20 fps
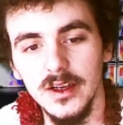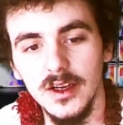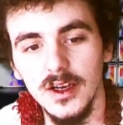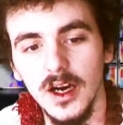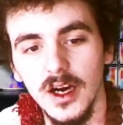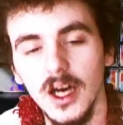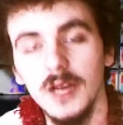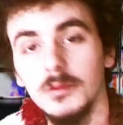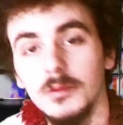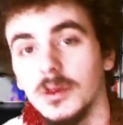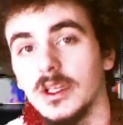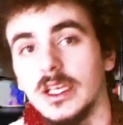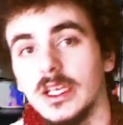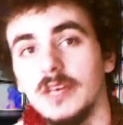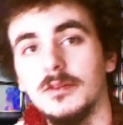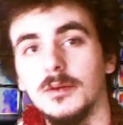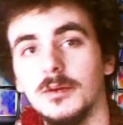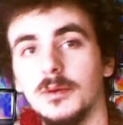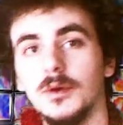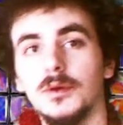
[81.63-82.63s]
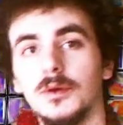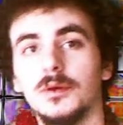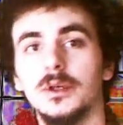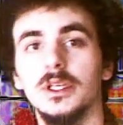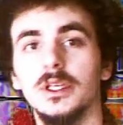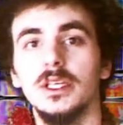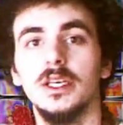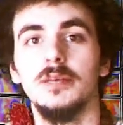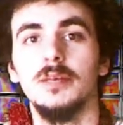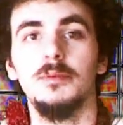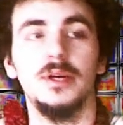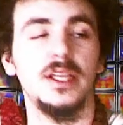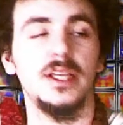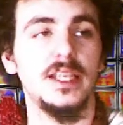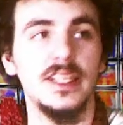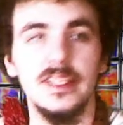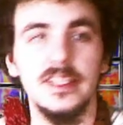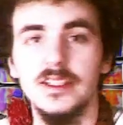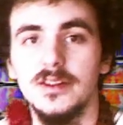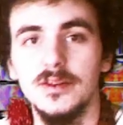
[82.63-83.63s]
unbelievable, really, but it
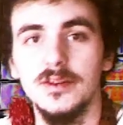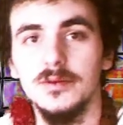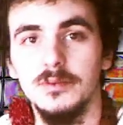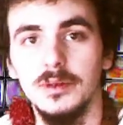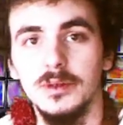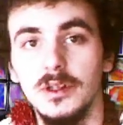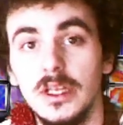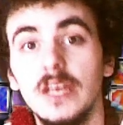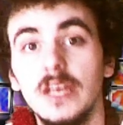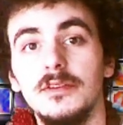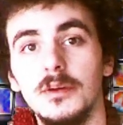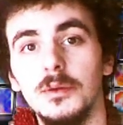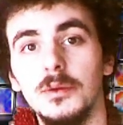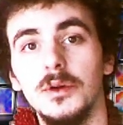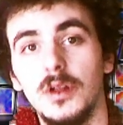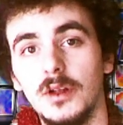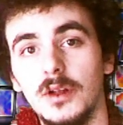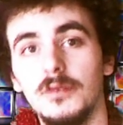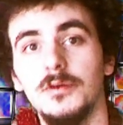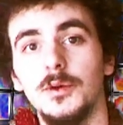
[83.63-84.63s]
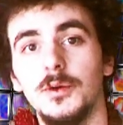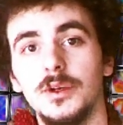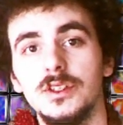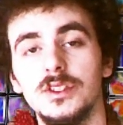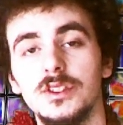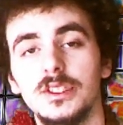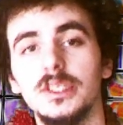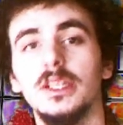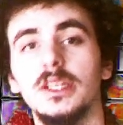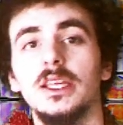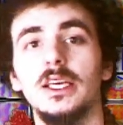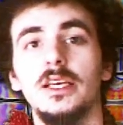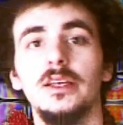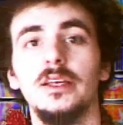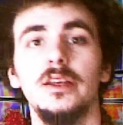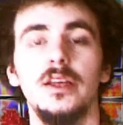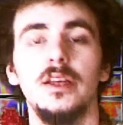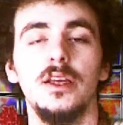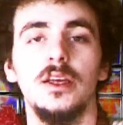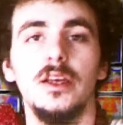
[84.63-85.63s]
is believable, unfortunately,
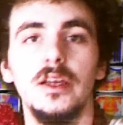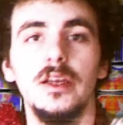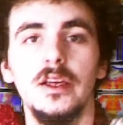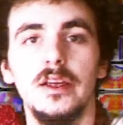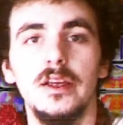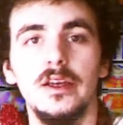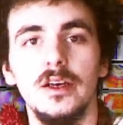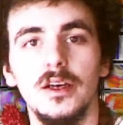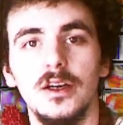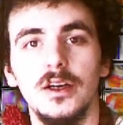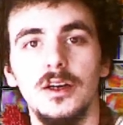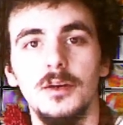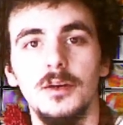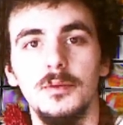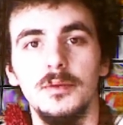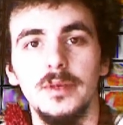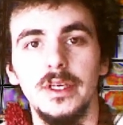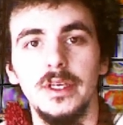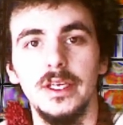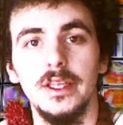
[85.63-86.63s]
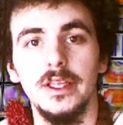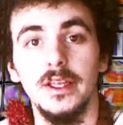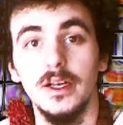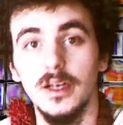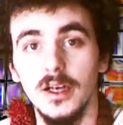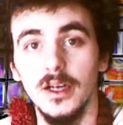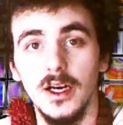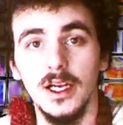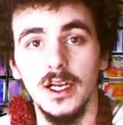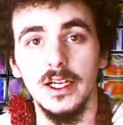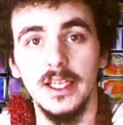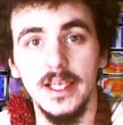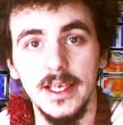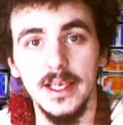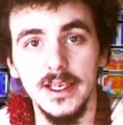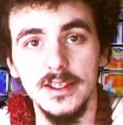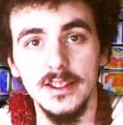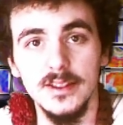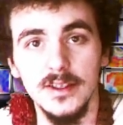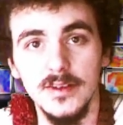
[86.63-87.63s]
in the
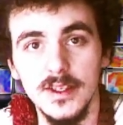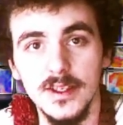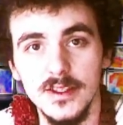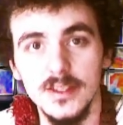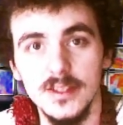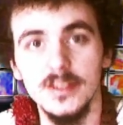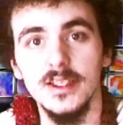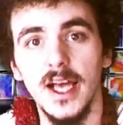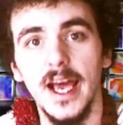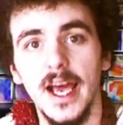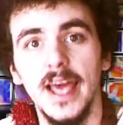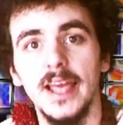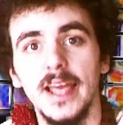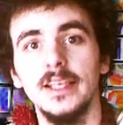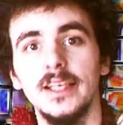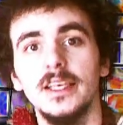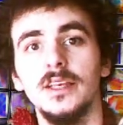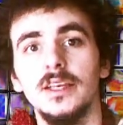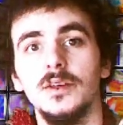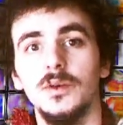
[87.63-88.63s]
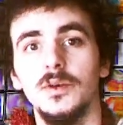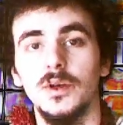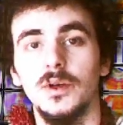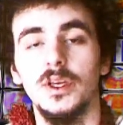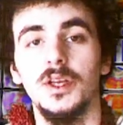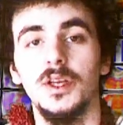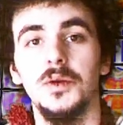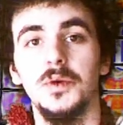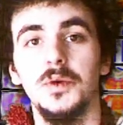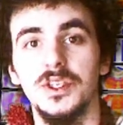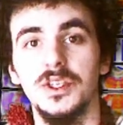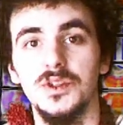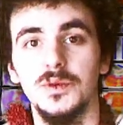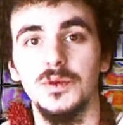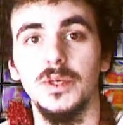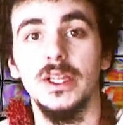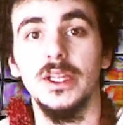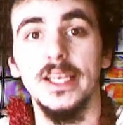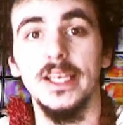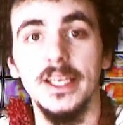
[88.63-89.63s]
context of the society in which
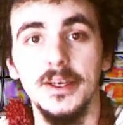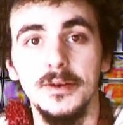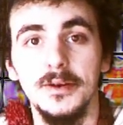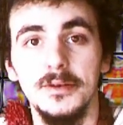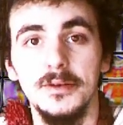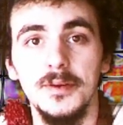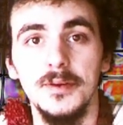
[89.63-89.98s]
we live.